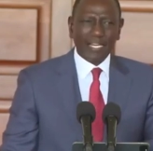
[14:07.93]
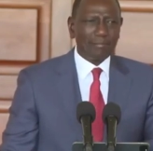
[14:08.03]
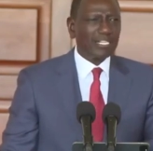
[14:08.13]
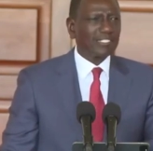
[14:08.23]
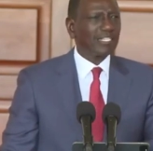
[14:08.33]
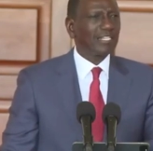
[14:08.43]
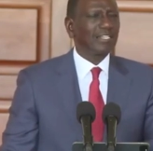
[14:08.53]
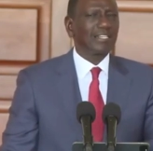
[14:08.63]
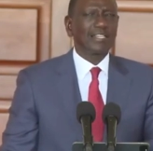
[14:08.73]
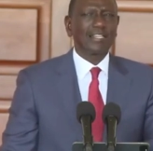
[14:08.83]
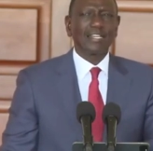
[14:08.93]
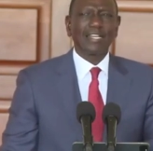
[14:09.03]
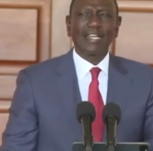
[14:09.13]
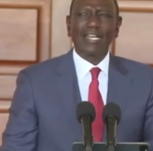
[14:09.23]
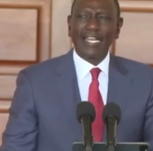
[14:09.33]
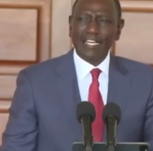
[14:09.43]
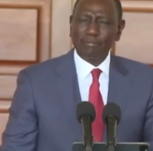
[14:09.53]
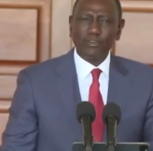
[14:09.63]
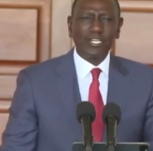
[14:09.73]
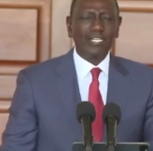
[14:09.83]
matter,
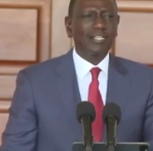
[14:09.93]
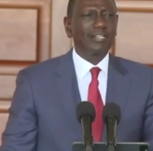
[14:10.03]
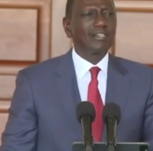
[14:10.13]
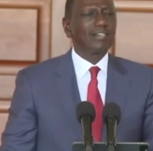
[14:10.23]
anybody,